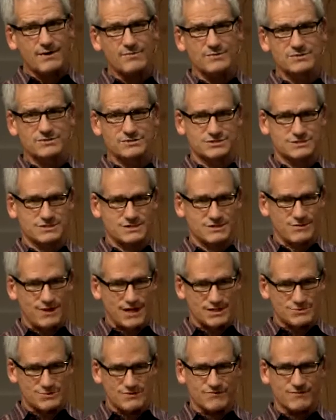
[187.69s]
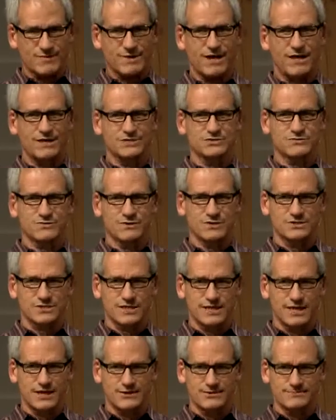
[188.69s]
was graduated from college three years
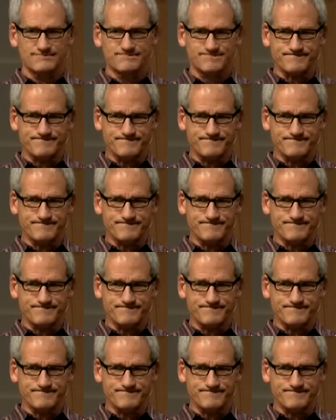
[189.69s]
later.